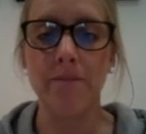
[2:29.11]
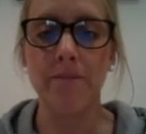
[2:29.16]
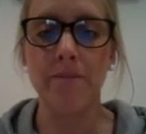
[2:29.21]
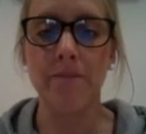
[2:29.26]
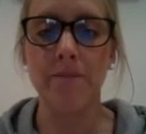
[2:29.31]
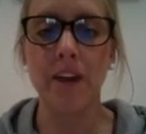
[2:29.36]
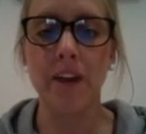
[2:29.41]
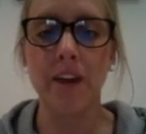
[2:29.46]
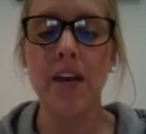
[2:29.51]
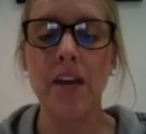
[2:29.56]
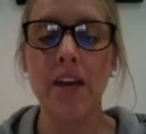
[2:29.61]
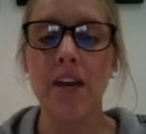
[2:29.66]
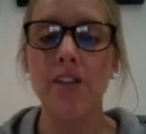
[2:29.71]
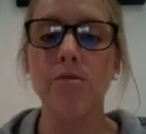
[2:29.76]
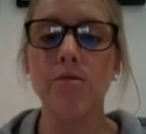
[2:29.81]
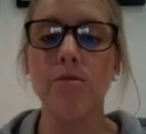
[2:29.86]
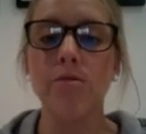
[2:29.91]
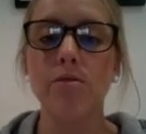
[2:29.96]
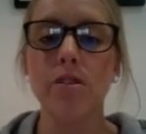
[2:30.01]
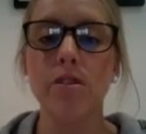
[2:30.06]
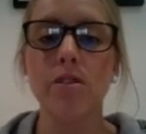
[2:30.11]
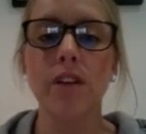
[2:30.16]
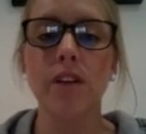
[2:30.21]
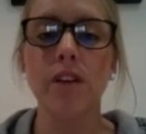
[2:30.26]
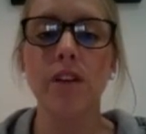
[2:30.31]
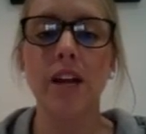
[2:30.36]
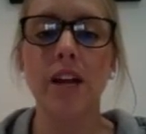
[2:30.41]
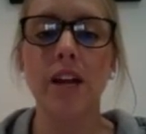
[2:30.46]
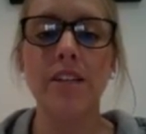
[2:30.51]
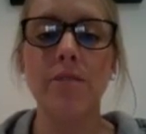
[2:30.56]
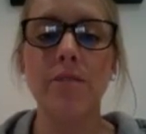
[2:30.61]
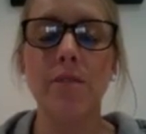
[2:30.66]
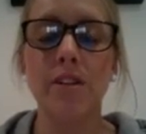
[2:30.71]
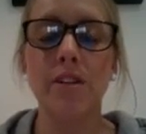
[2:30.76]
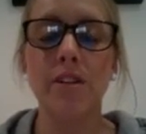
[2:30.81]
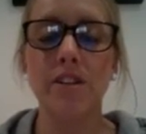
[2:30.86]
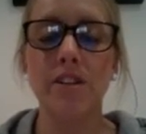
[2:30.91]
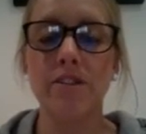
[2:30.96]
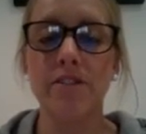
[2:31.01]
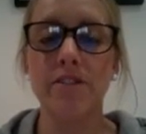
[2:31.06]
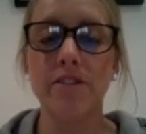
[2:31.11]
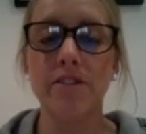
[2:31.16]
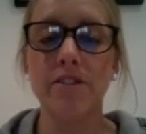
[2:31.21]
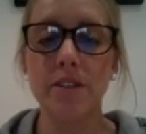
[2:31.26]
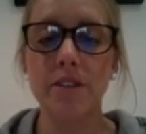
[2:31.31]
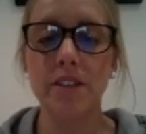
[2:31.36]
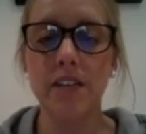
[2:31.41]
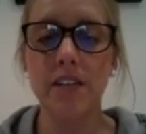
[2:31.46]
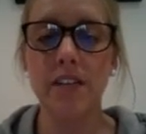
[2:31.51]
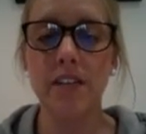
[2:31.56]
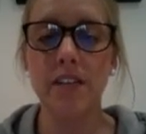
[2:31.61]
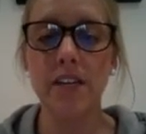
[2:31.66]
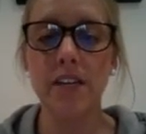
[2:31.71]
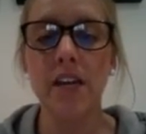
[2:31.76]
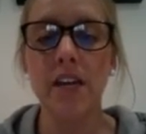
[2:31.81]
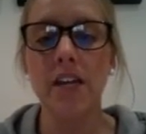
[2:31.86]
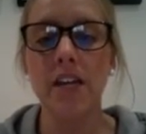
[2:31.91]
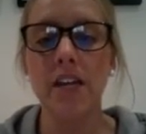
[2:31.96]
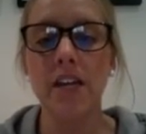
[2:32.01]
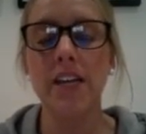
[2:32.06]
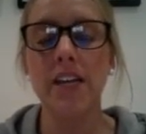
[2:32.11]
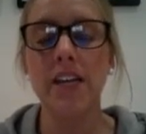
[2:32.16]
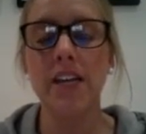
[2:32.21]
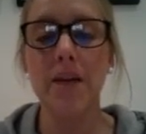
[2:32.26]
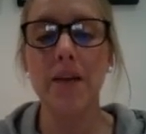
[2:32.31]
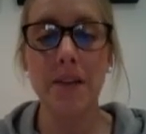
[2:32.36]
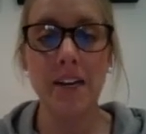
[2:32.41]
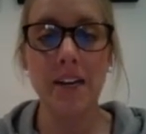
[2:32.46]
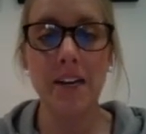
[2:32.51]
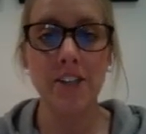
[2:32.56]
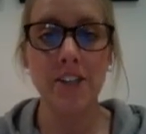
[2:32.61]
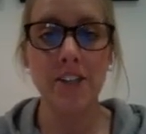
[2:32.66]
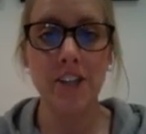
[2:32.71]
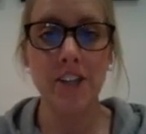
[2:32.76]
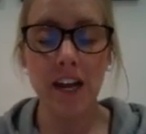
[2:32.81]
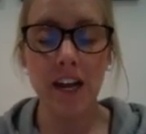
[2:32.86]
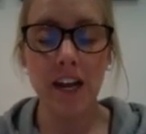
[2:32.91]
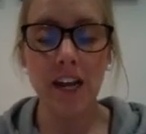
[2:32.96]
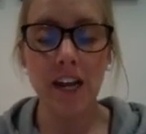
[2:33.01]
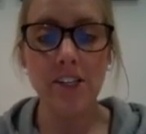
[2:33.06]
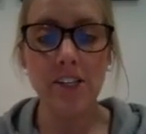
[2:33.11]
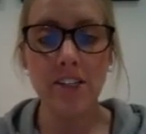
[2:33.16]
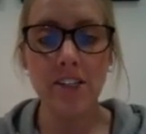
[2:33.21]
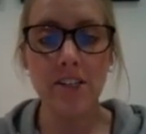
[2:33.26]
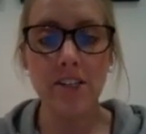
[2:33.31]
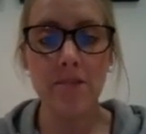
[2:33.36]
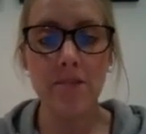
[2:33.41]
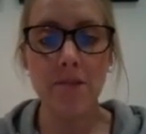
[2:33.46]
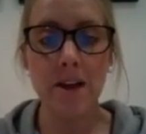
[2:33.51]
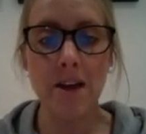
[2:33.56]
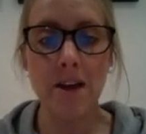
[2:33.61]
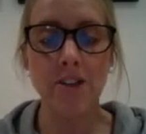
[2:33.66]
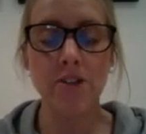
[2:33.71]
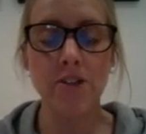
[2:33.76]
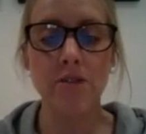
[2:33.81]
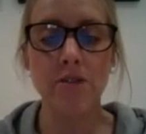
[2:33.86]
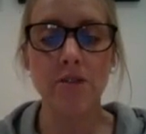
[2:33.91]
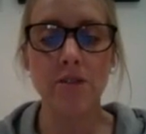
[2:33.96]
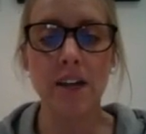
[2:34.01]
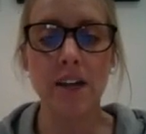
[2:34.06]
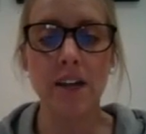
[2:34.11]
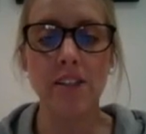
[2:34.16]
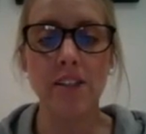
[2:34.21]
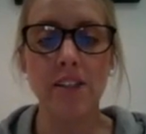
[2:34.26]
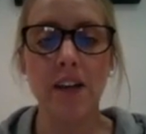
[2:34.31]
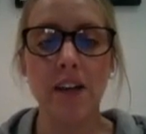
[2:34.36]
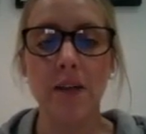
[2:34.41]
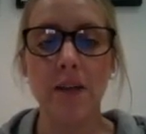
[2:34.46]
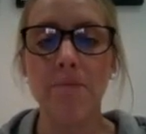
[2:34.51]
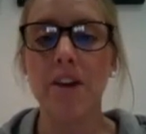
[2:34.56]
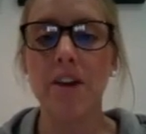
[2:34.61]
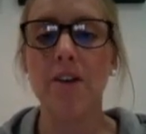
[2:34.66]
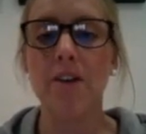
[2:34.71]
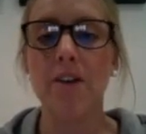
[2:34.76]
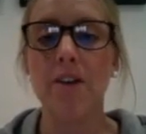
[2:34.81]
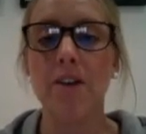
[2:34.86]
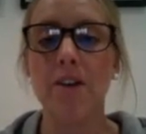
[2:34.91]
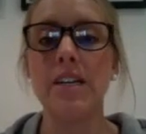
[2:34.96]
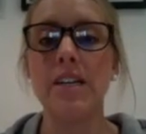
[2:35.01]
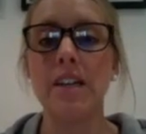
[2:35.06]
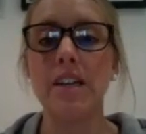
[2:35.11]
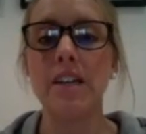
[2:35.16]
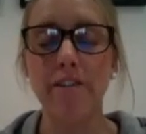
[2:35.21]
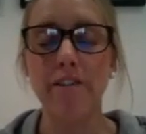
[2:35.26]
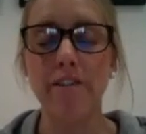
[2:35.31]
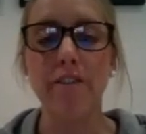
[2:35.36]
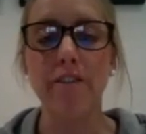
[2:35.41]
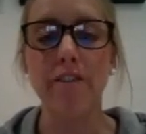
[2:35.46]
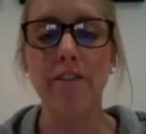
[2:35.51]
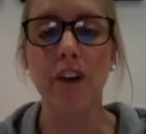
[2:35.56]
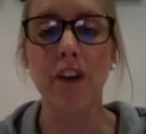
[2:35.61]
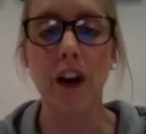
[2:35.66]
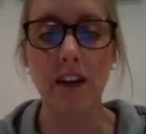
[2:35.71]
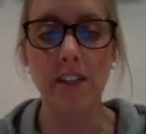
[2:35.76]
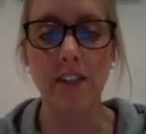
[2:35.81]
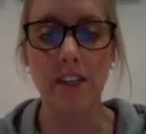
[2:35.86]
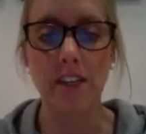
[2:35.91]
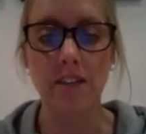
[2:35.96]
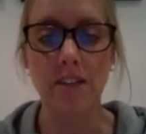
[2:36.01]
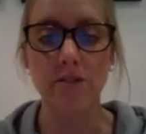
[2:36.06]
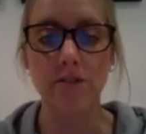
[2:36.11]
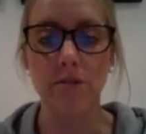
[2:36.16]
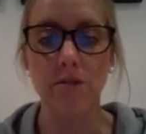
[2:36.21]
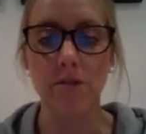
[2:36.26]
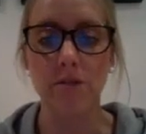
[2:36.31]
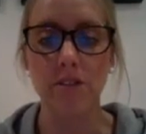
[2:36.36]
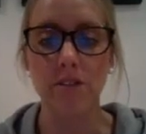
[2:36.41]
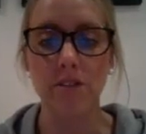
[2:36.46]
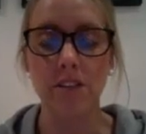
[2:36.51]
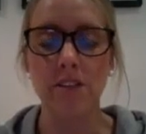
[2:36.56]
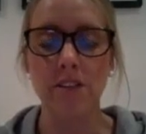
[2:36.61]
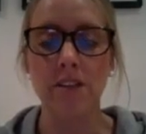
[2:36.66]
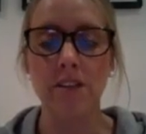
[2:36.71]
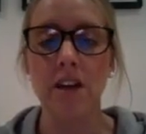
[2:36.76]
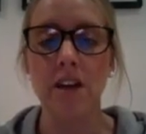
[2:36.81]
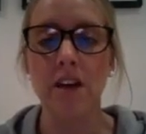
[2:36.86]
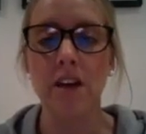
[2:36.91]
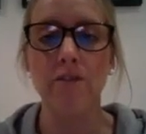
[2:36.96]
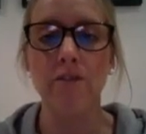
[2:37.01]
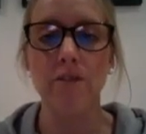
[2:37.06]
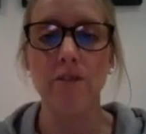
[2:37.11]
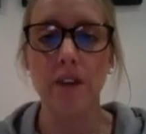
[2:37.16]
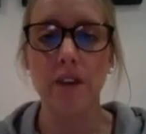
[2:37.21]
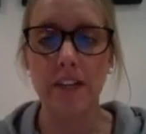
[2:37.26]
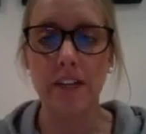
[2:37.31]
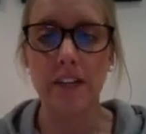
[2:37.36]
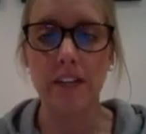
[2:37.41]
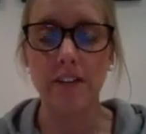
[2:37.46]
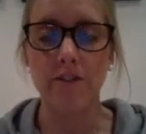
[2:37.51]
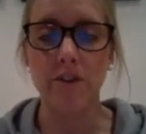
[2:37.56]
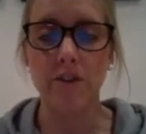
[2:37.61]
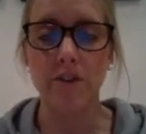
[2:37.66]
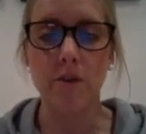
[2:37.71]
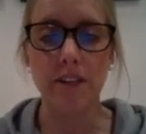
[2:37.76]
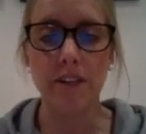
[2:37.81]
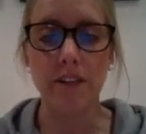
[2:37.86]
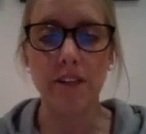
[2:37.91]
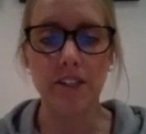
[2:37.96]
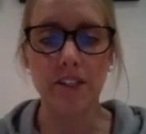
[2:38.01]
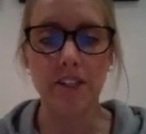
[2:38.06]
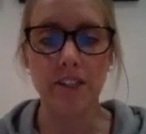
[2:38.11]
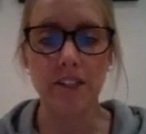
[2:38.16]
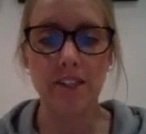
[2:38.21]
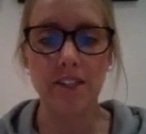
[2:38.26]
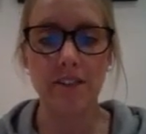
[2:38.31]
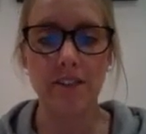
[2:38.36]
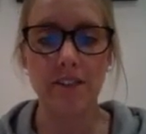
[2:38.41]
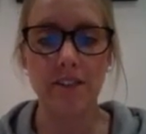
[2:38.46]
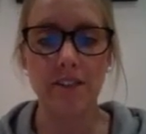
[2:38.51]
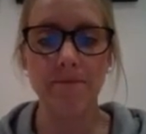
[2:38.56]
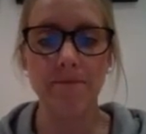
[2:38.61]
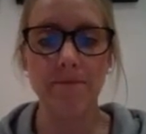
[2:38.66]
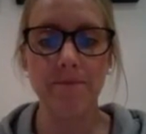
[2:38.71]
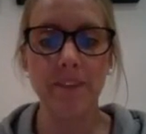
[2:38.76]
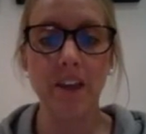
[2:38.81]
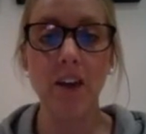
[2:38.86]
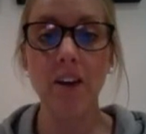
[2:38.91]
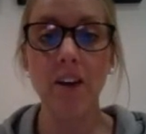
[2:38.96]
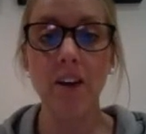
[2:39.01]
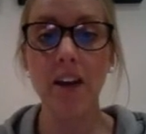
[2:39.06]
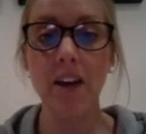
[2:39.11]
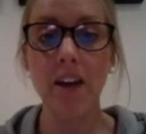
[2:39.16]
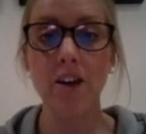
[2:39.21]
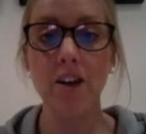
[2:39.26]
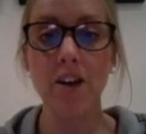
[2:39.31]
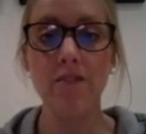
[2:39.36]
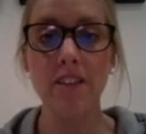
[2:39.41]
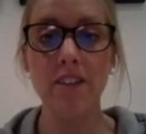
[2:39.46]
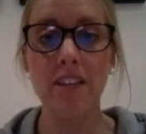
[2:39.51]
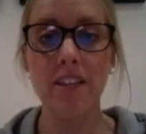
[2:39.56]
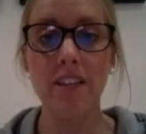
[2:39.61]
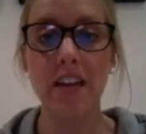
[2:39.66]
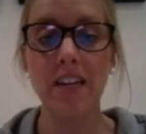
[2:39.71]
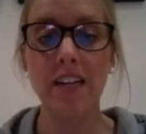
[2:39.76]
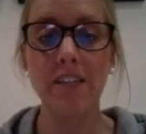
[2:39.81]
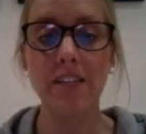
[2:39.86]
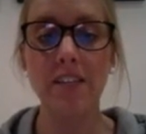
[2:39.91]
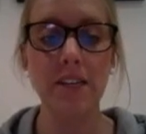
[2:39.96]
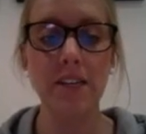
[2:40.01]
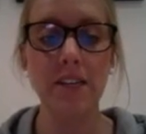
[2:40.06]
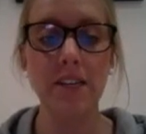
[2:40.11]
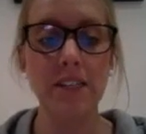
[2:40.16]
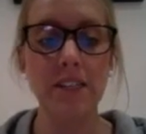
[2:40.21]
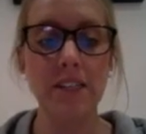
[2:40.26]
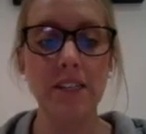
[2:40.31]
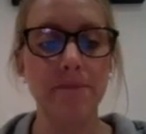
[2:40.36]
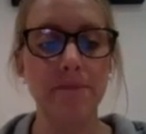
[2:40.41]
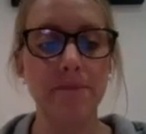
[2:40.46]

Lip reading: Okay? It's also a good idea, once you fill this in, to get me to check it, just to make sure that there is enough variety of sources for each of your questions. Okay, hopefully that explains it.